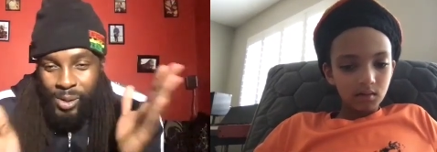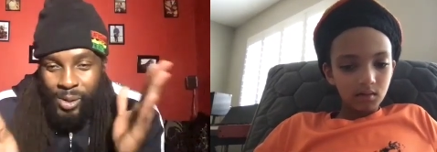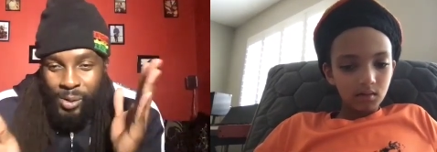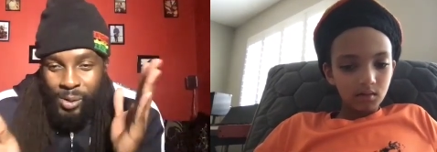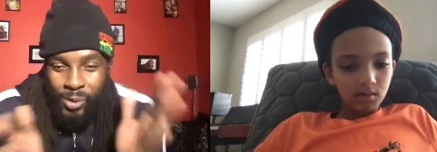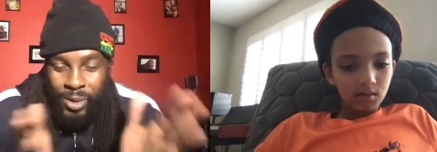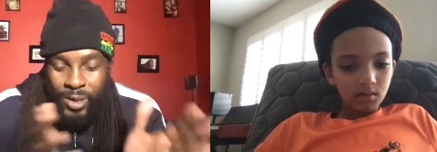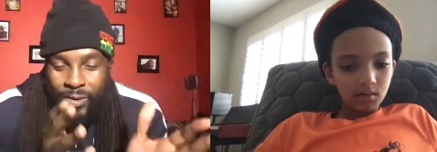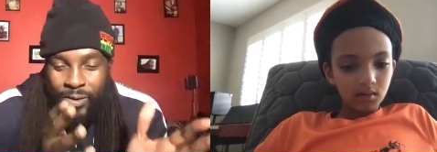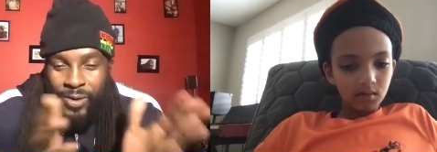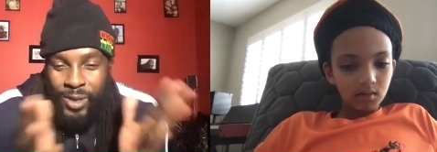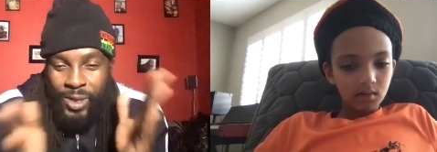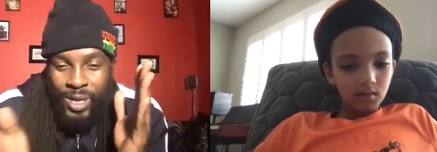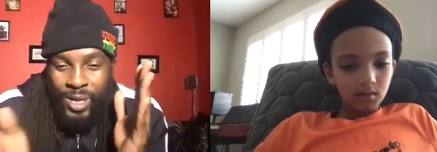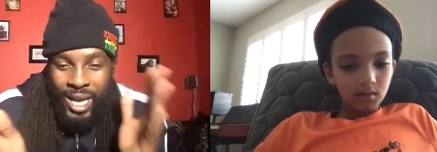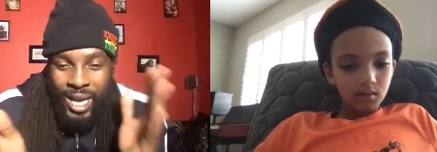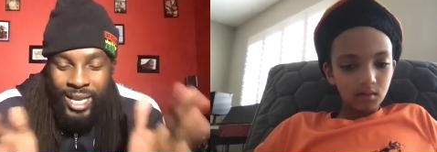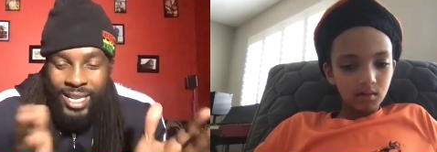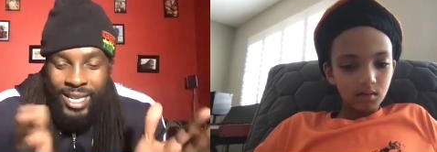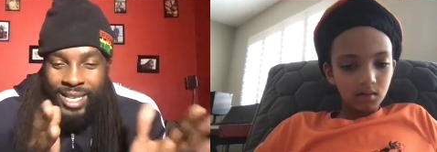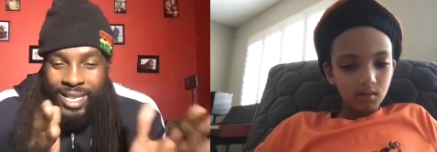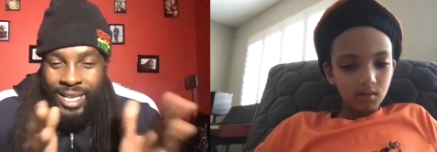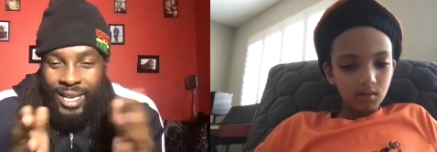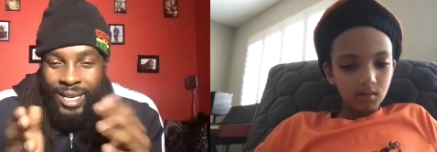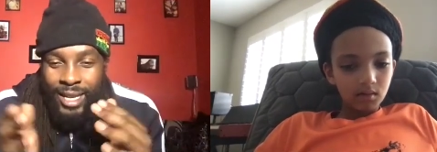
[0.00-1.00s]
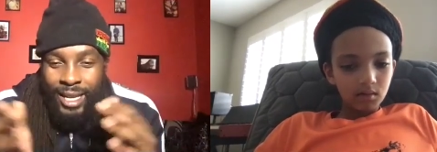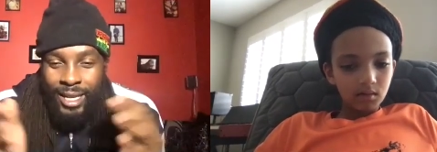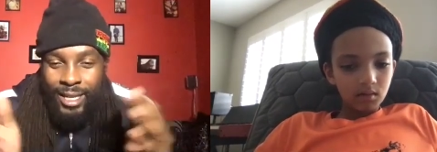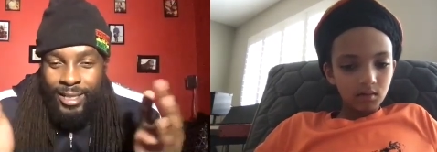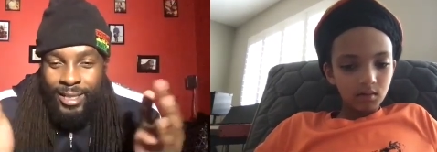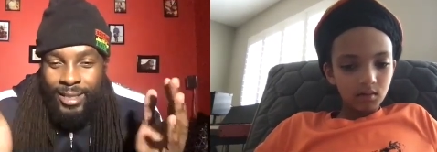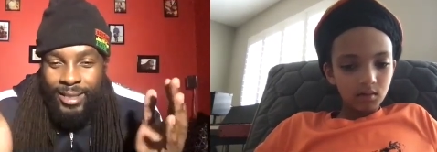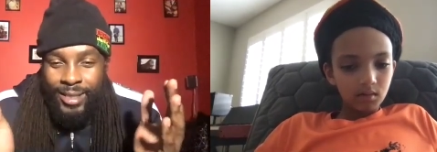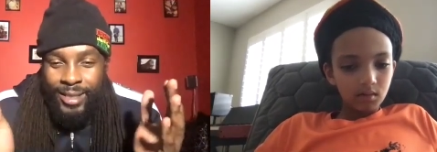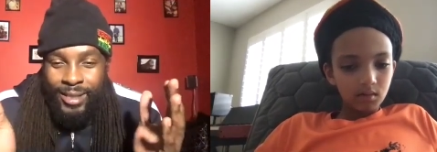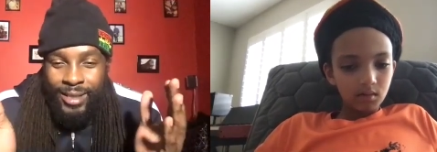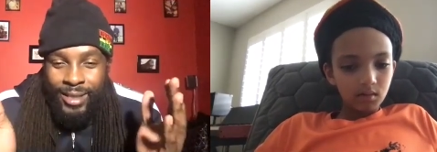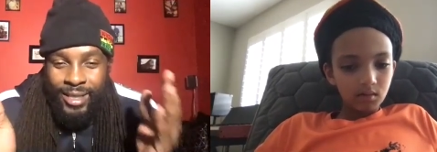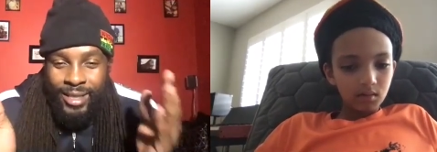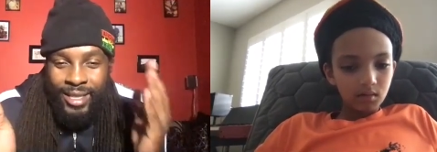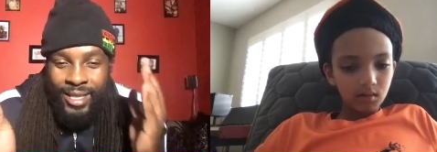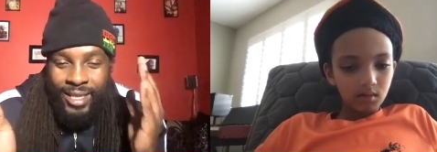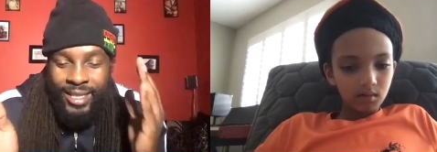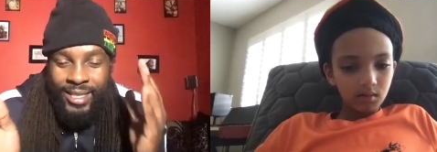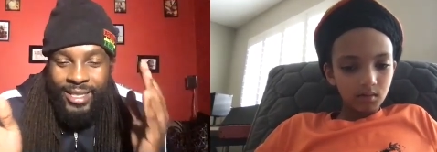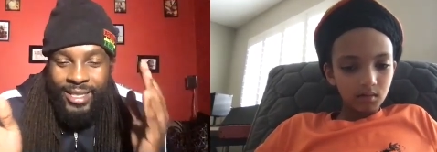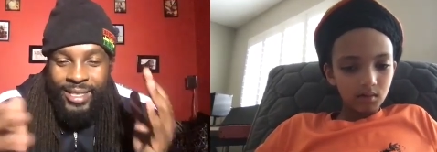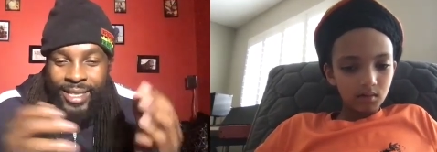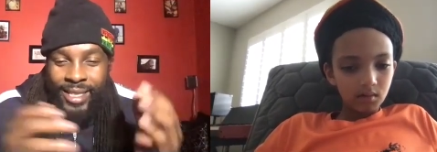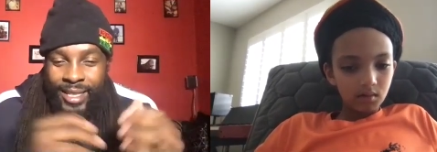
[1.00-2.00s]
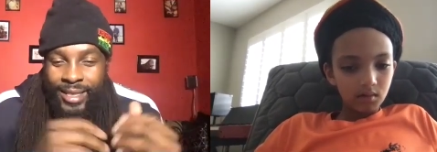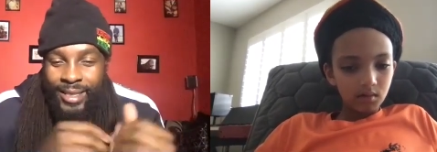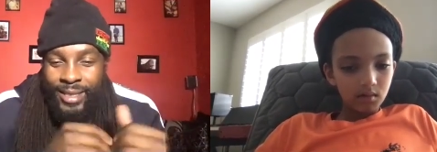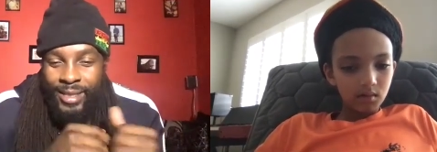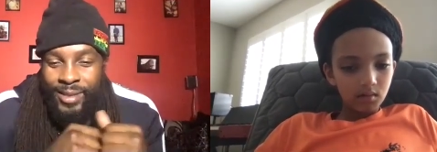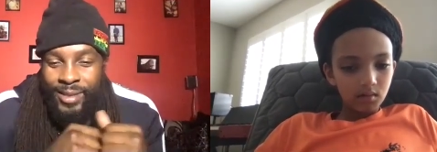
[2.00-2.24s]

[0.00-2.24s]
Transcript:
Speaker 1: were you any other kids that